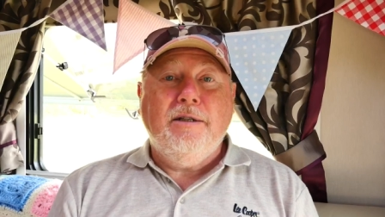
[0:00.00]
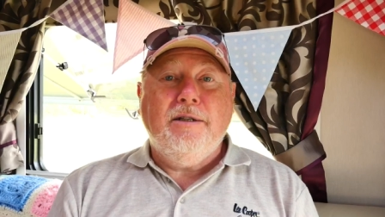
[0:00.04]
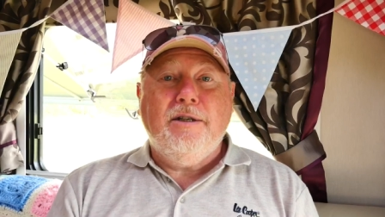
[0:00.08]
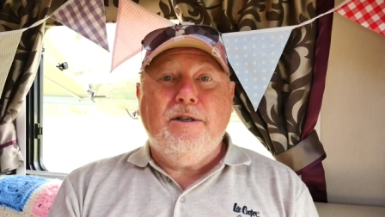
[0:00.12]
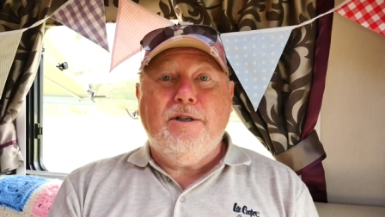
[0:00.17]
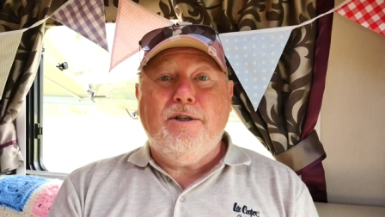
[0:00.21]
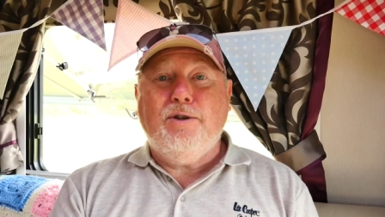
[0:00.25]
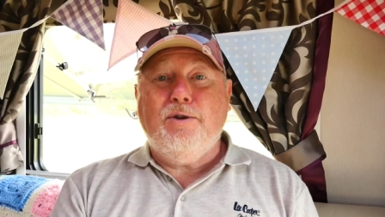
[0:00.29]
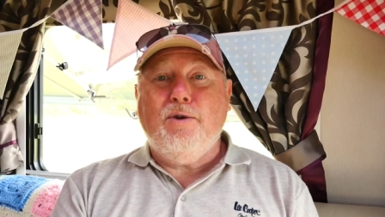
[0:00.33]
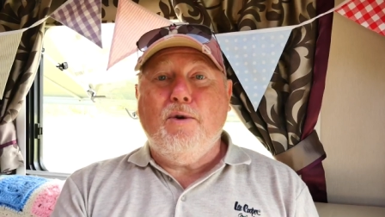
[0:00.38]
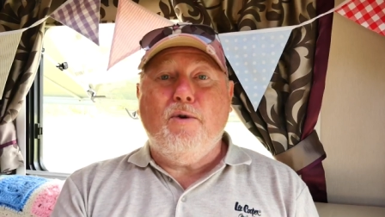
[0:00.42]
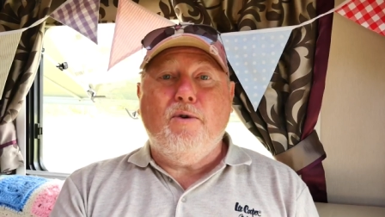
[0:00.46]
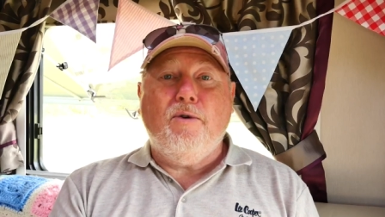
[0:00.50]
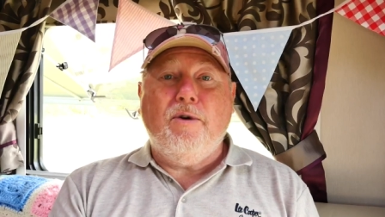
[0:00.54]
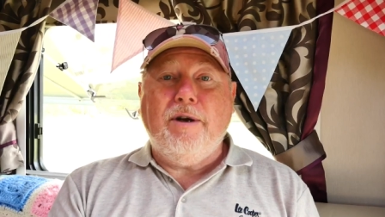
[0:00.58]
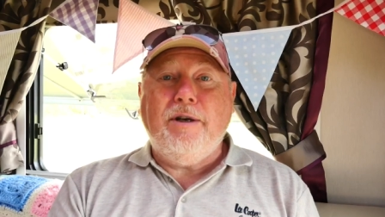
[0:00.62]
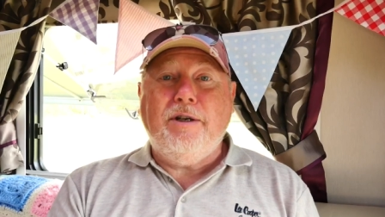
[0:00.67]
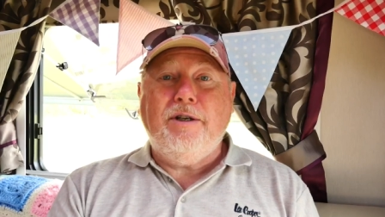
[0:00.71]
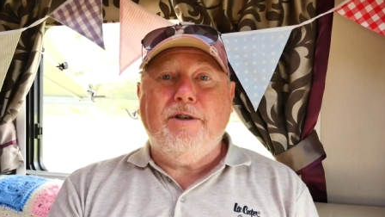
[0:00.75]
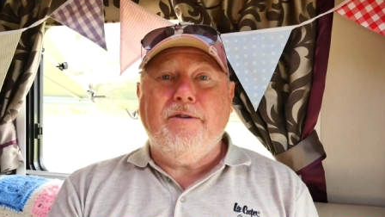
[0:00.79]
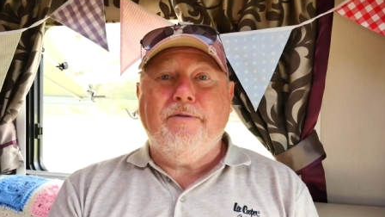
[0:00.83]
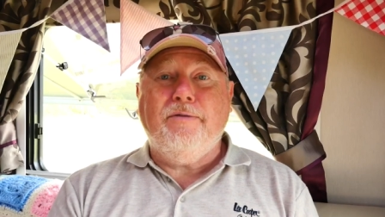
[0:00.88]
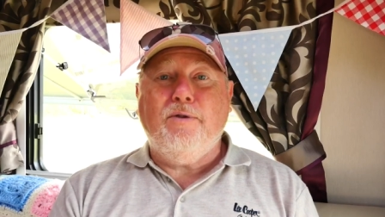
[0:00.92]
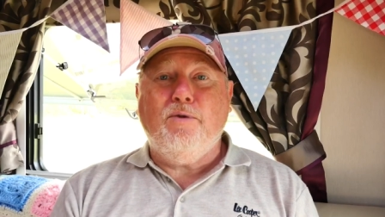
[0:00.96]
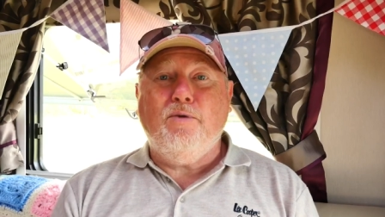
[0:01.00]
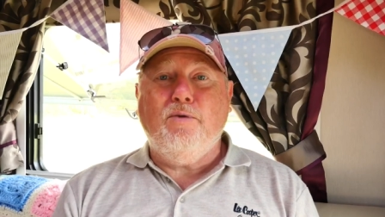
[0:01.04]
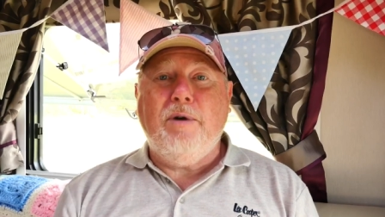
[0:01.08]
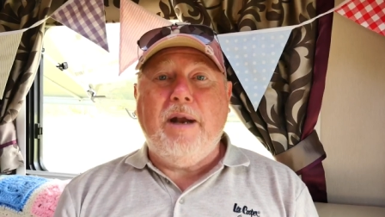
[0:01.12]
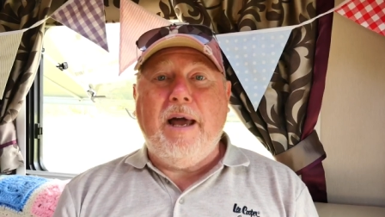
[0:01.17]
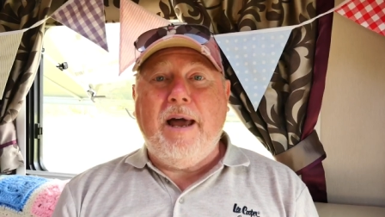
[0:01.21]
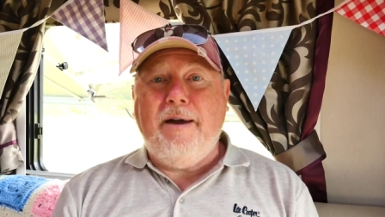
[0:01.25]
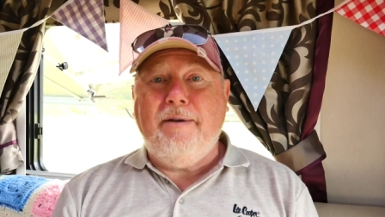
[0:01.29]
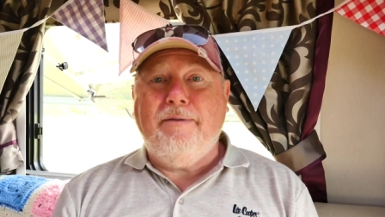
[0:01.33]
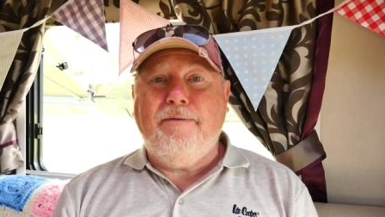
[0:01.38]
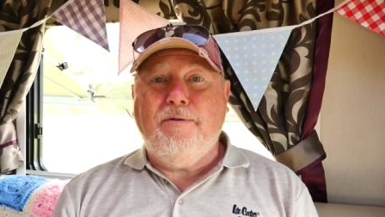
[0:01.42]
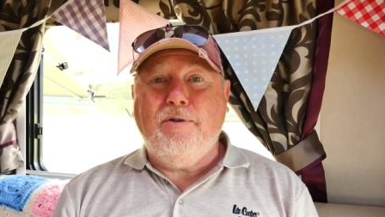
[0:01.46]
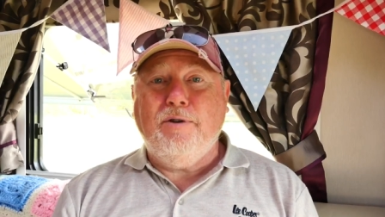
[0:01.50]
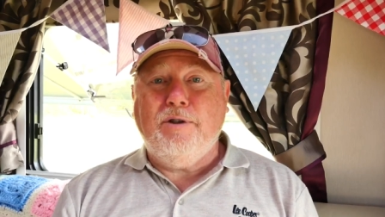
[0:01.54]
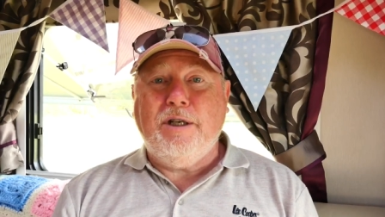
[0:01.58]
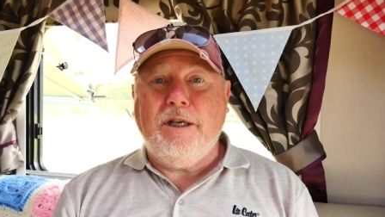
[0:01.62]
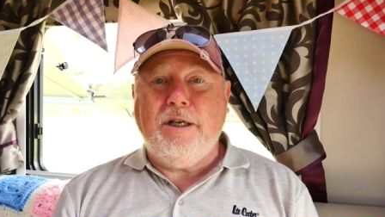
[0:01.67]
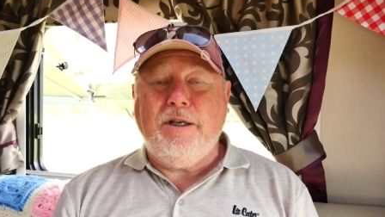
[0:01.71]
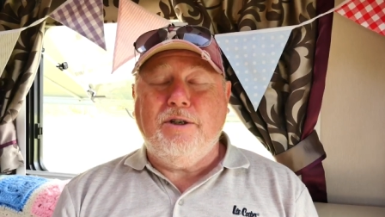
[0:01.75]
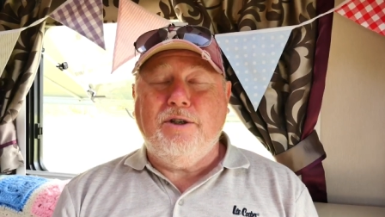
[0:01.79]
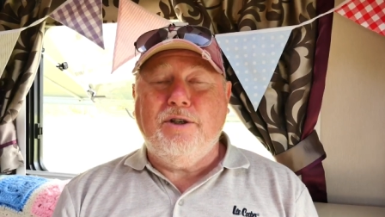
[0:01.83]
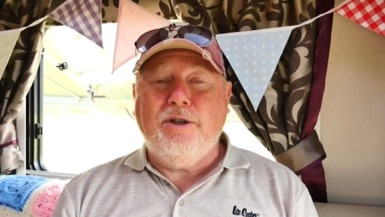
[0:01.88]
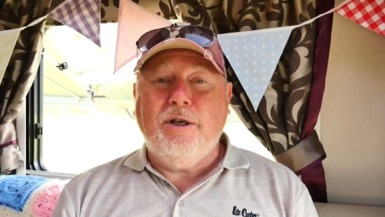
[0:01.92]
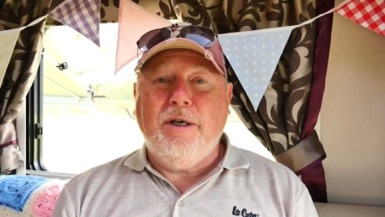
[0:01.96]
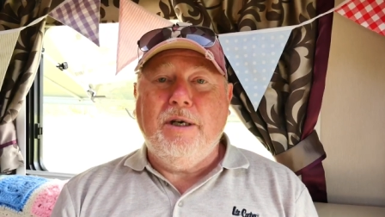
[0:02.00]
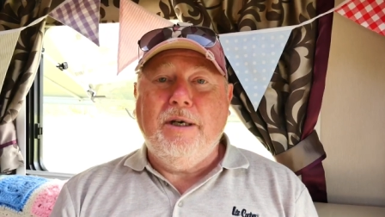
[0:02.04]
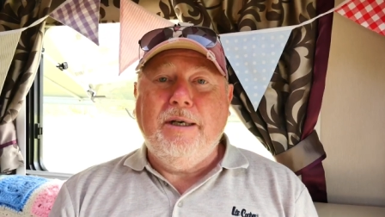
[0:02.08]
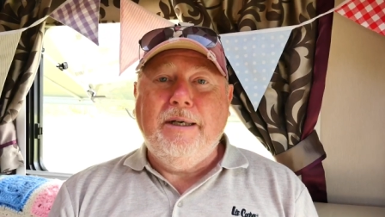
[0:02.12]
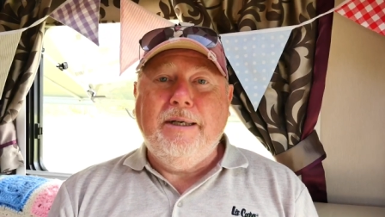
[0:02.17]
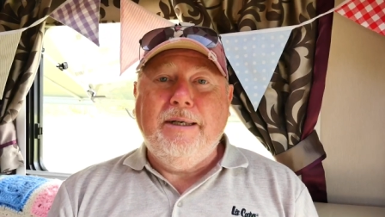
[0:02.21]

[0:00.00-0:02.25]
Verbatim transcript: the storage of all our footage.